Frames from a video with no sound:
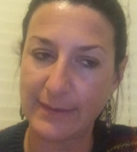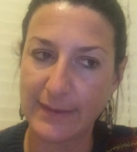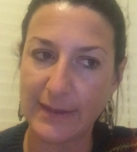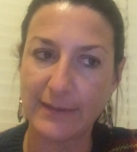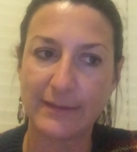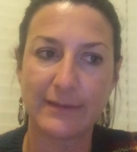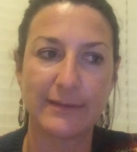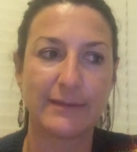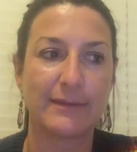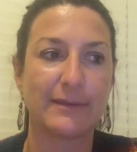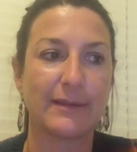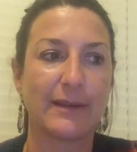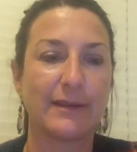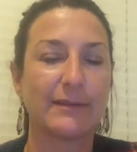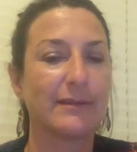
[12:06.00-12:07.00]

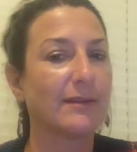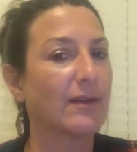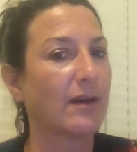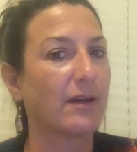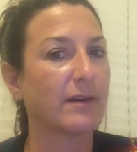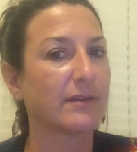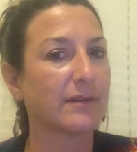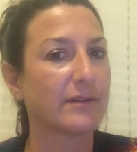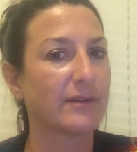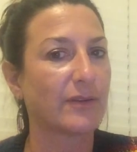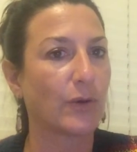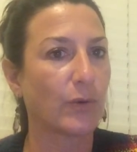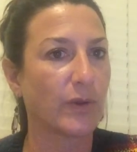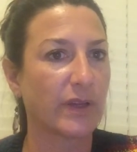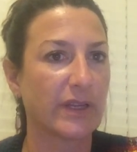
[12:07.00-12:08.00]
This is not
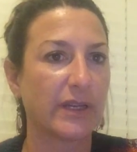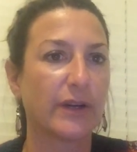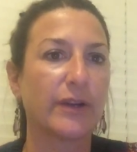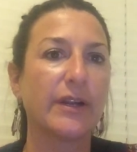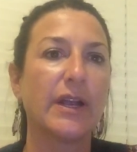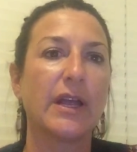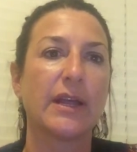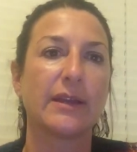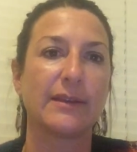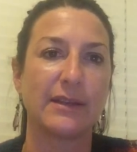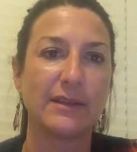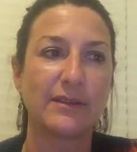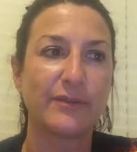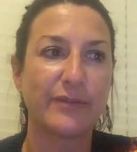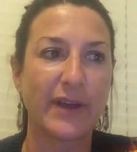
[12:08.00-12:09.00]
so clear.
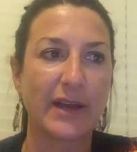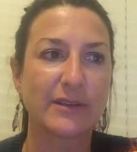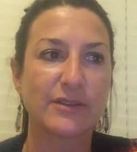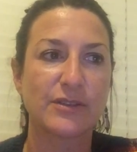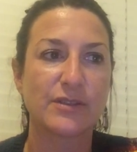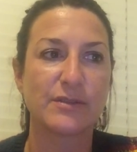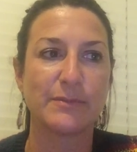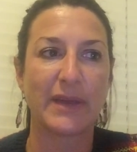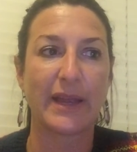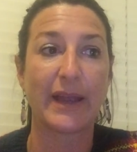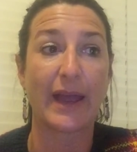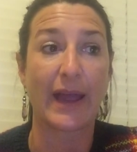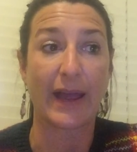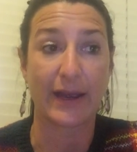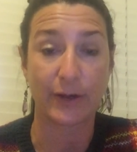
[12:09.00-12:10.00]
These factors
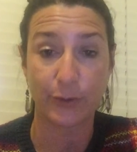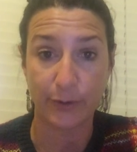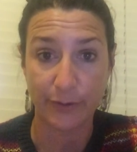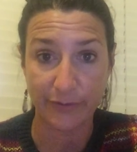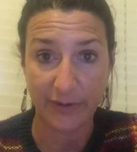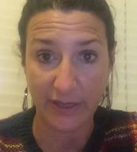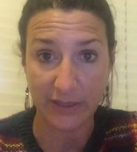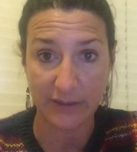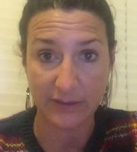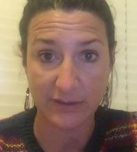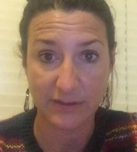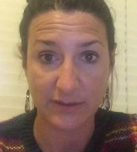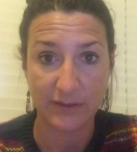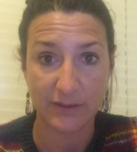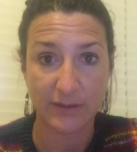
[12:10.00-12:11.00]
may
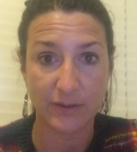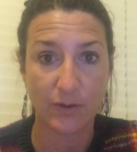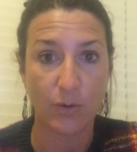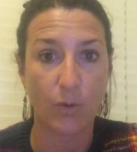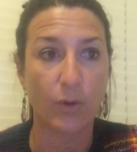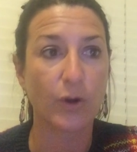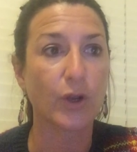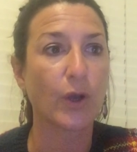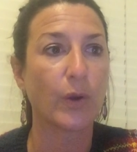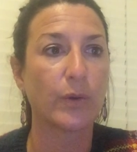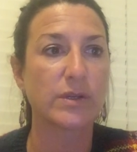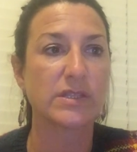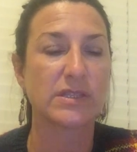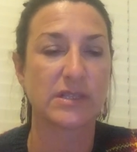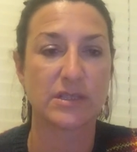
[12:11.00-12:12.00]
aggravate or
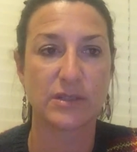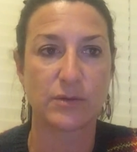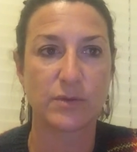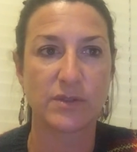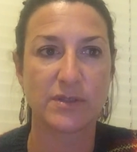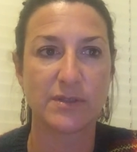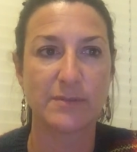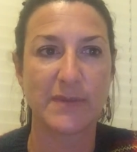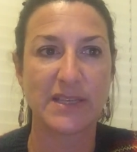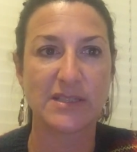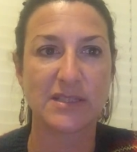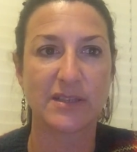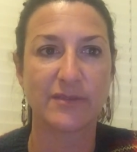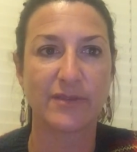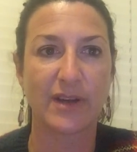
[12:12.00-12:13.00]
coexist with
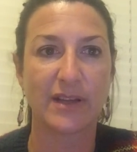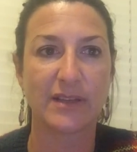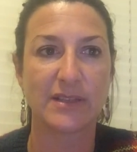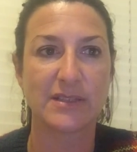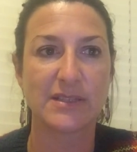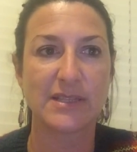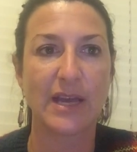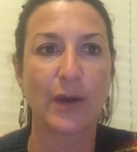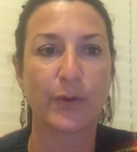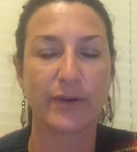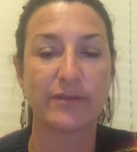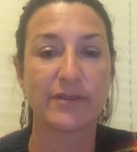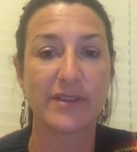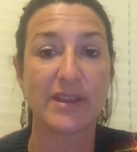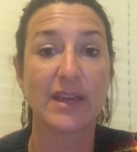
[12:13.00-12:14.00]
domestic violence.
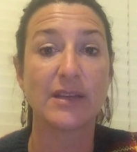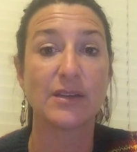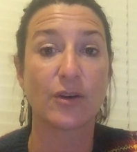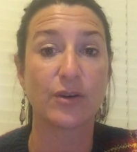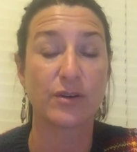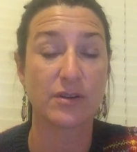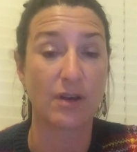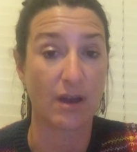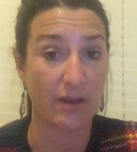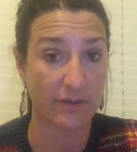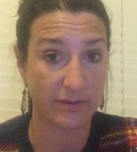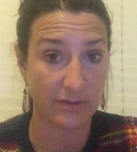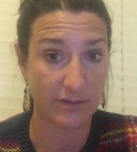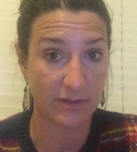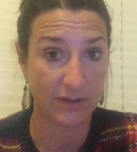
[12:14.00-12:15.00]
However, they are
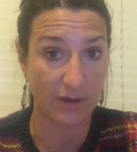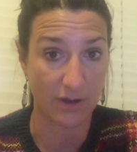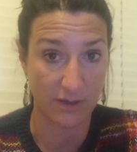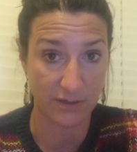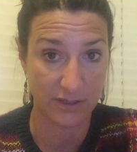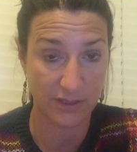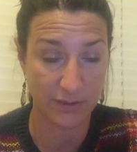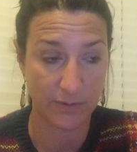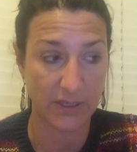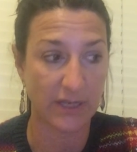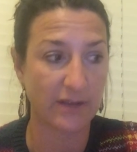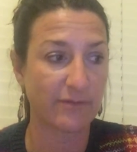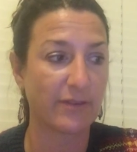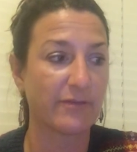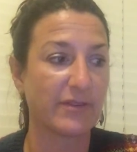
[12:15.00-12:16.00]
not the cause to it.
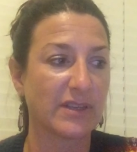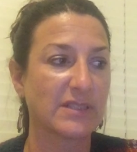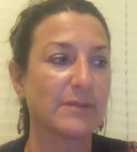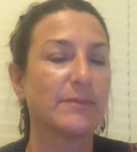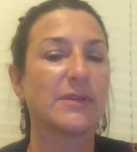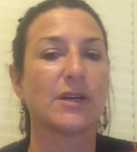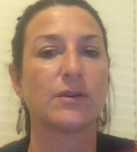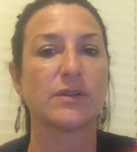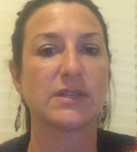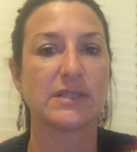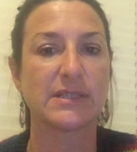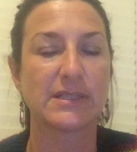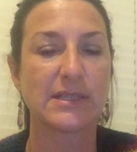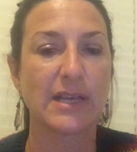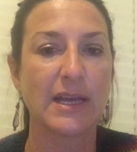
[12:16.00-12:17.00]
If a victim
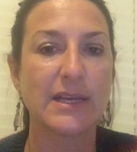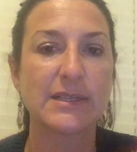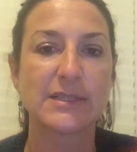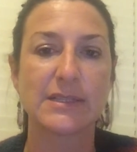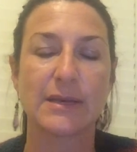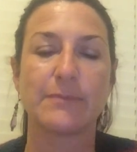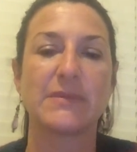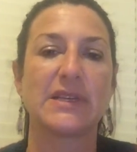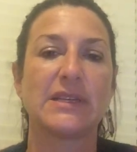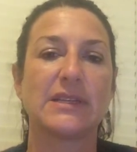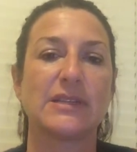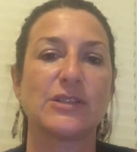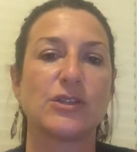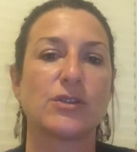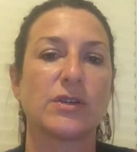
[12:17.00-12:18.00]
noticed something
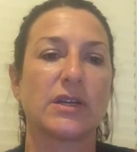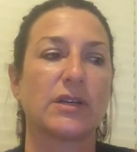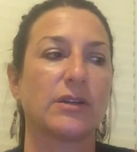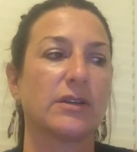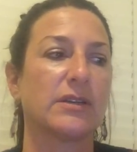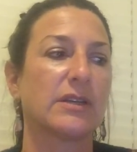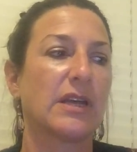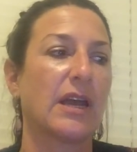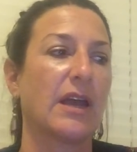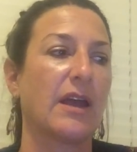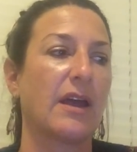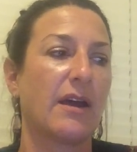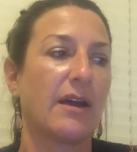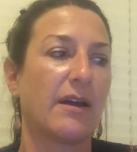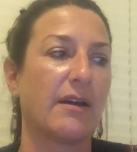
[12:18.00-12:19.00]
is triggered,
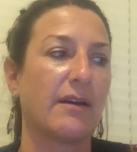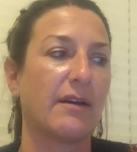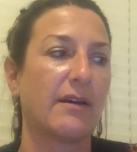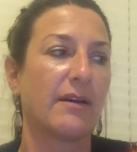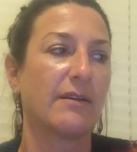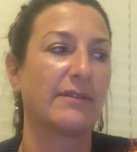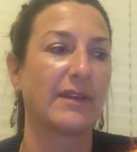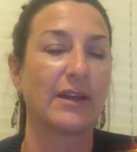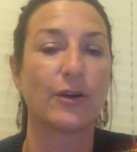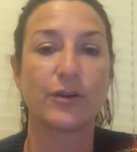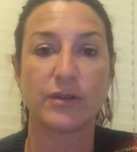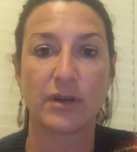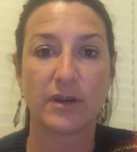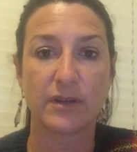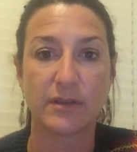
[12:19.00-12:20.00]
they
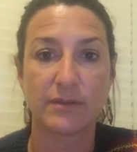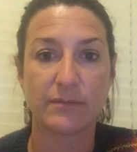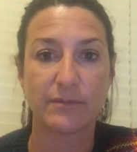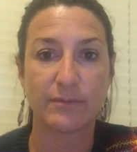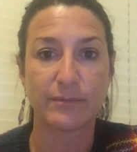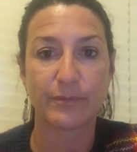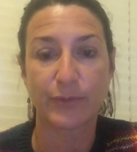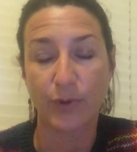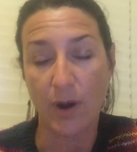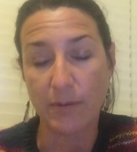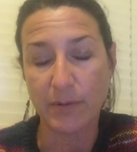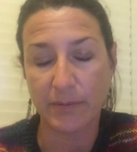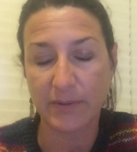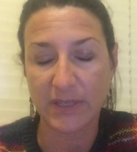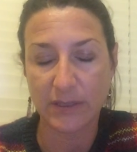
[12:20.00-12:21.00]
are
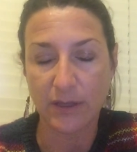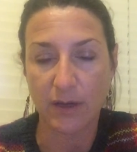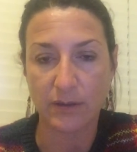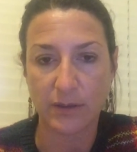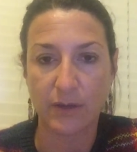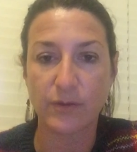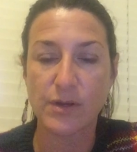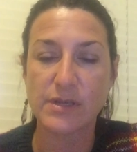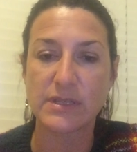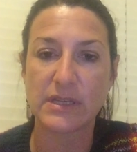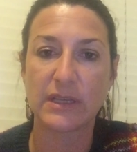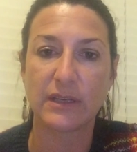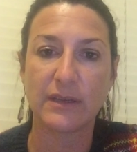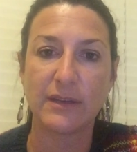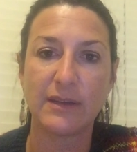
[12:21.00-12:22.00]
probably not
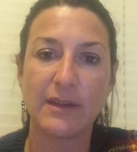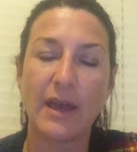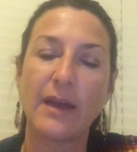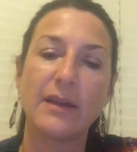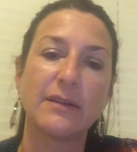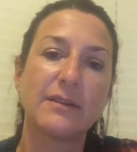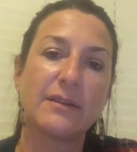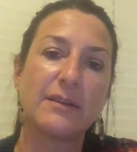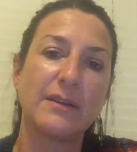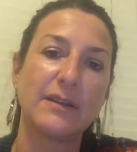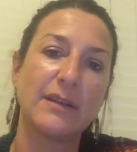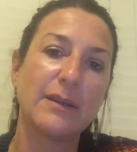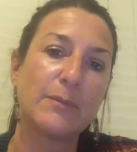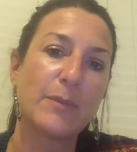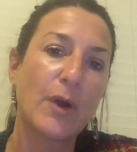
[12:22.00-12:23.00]
noticing that
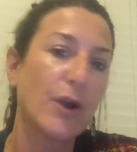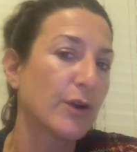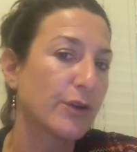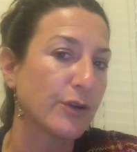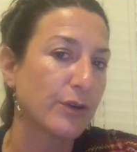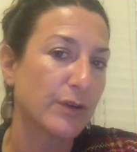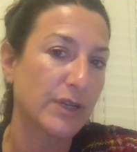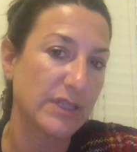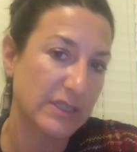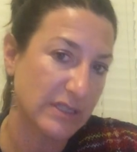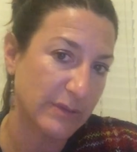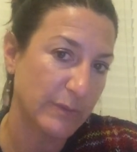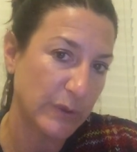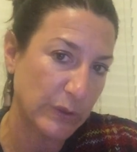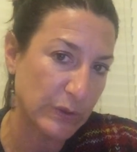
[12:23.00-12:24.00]
the partner is
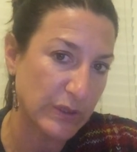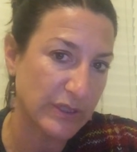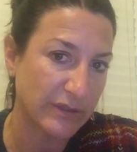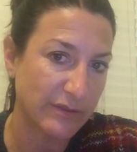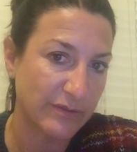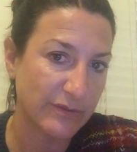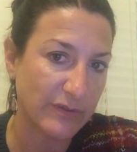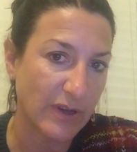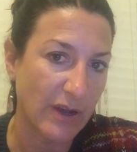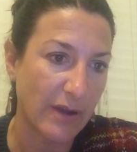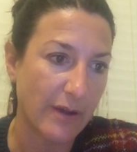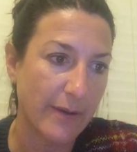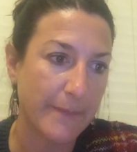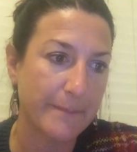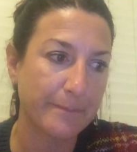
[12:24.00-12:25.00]
abusive
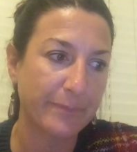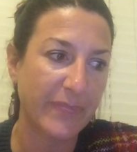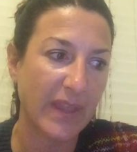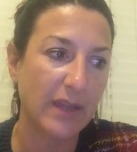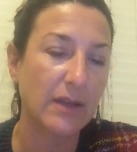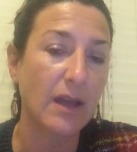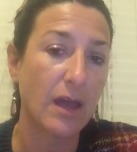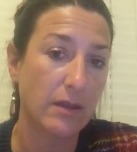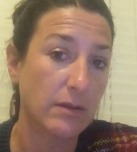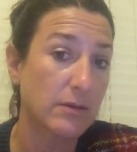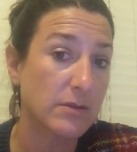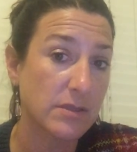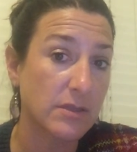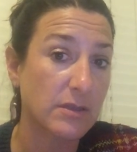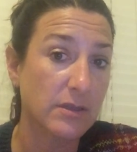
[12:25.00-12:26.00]
in other
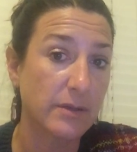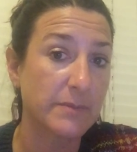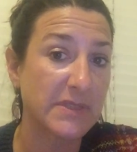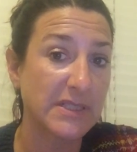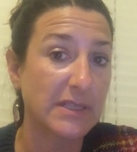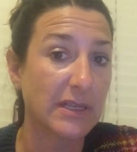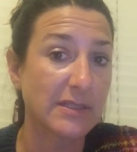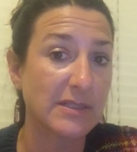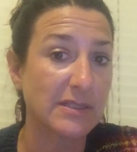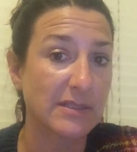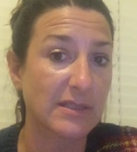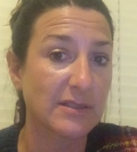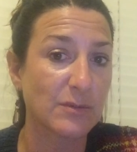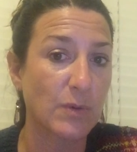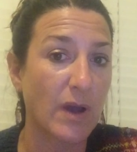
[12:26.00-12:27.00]
circumstances
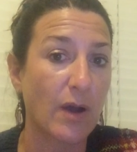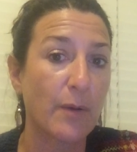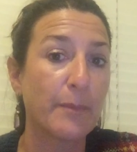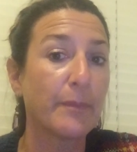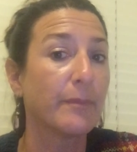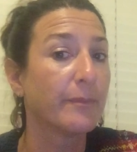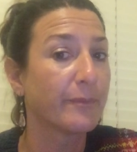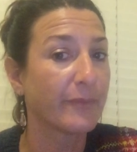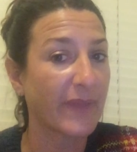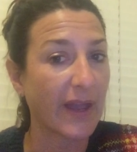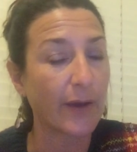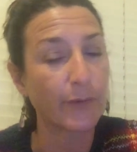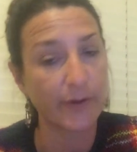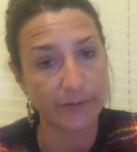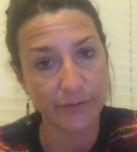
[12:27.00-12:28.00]
as well,
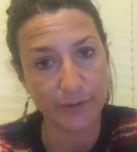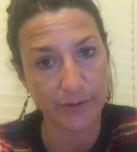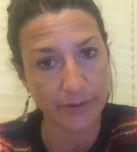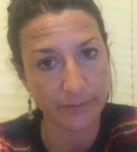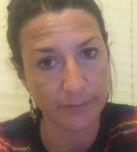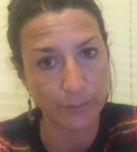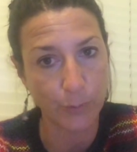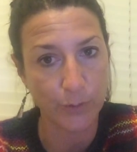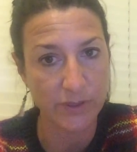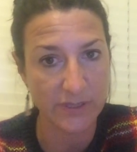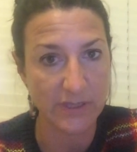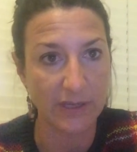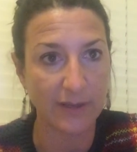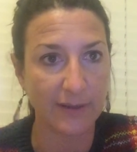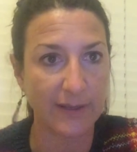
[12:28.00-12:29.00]
however, more
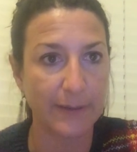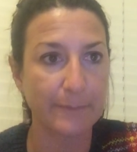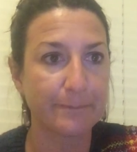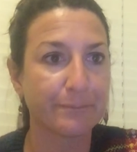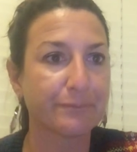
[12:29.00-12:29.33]
subtly.